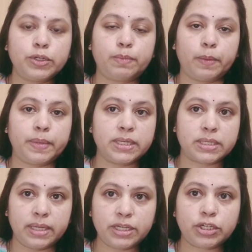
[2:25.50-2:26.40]

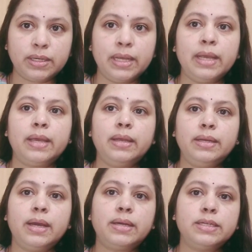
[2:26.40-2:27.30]
populous nation,
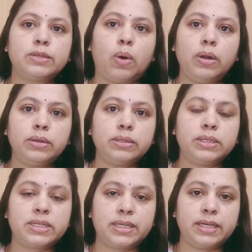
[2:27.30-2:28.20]
India is on
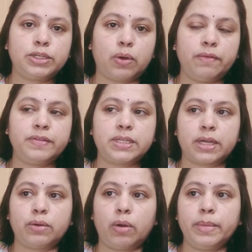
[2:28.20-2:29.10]
the stage of its
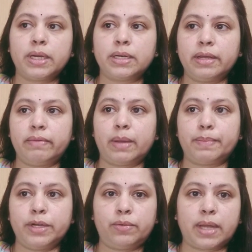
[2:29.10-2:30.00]
economic
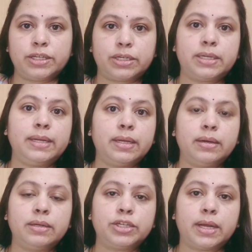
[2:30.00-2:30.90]
development
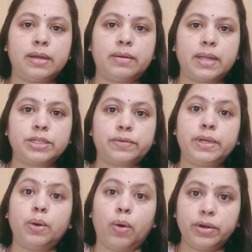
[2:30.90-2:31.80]

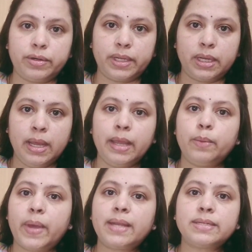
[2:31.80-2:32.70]
trajectory already.
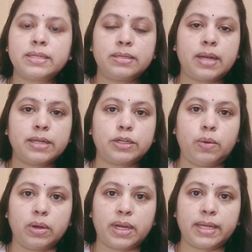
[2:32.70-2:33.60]
Various international
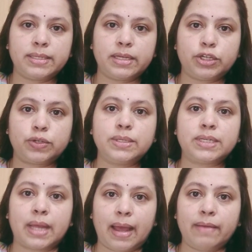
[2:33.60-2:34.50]

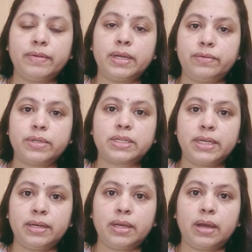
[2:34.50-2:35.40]
organizations have addressed
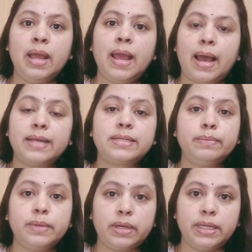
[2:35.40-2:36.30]
India as
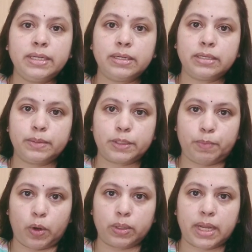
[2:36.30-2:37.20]
the green
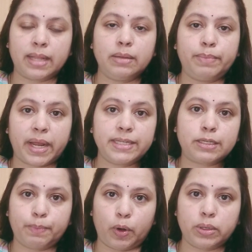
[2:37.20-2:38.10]
spot and the bright
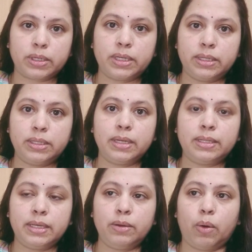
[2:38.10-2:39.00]
spot in
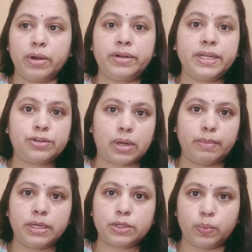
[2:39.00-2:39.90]
the already
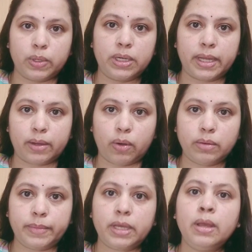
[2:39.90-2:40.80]
troubled world
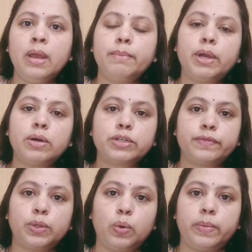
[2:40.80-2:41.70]
economy because
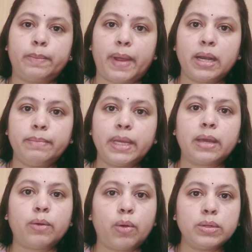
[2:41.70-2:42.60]
of the COVID
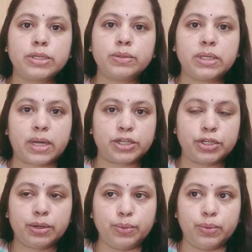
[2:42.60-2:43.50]
pandemic and also the
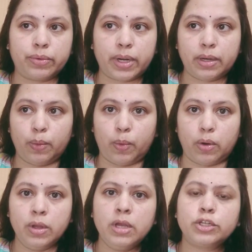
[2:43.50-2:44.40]
Russia-Ukraine
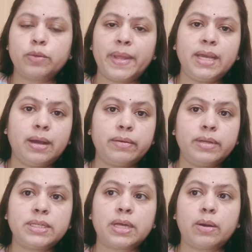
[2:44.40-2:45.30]
war. So many
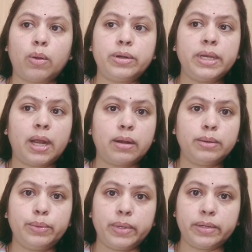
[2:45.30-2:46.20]
countries are already
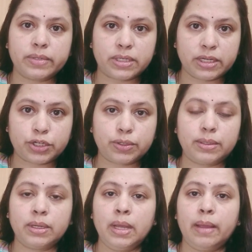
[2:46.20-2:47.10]
undergoing
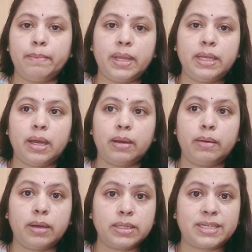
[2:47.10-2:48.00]
recession, many
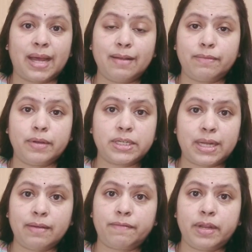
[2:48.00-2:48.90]

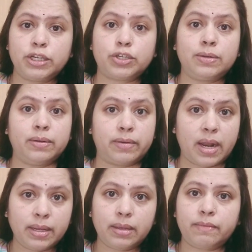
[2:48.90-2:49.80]
stagflation,
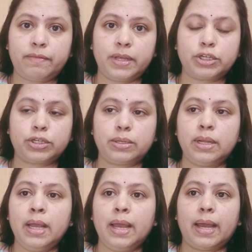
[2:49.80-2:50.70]
running
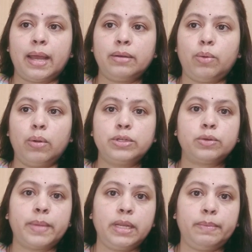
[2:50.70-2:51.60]
inflation, and
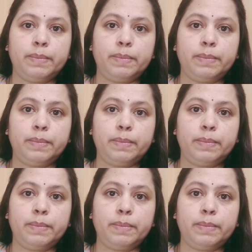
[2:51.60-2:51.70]
also many